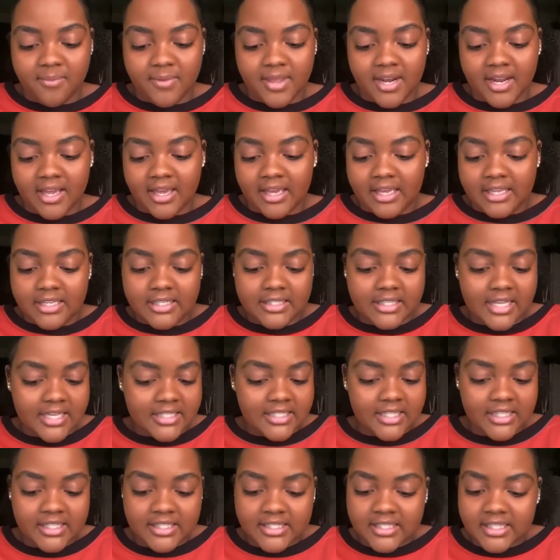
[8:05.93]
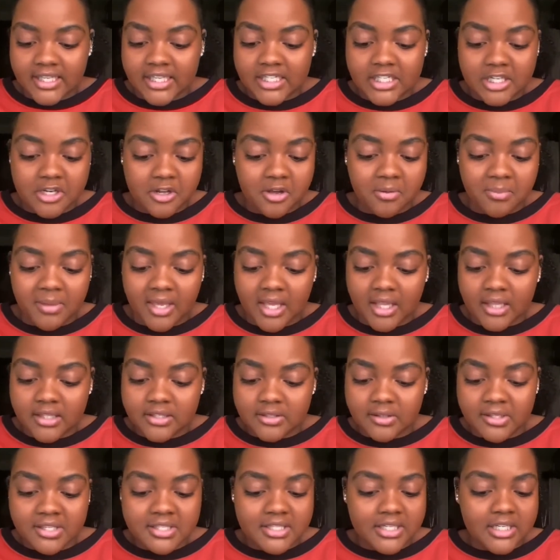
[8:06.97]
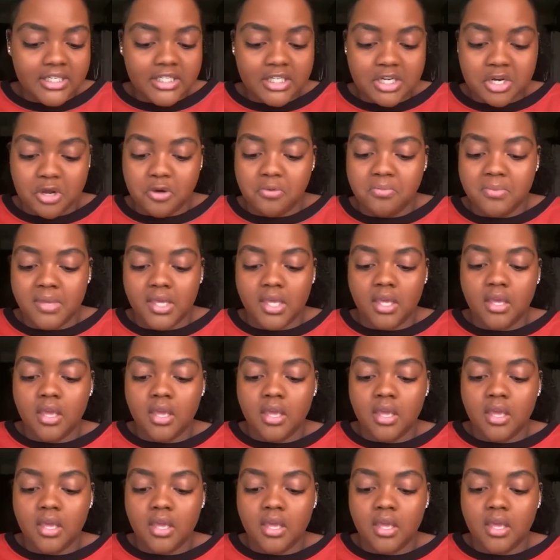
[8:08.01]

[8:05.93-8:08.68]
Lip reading: and I said this is to get to know me, so let's get to know me.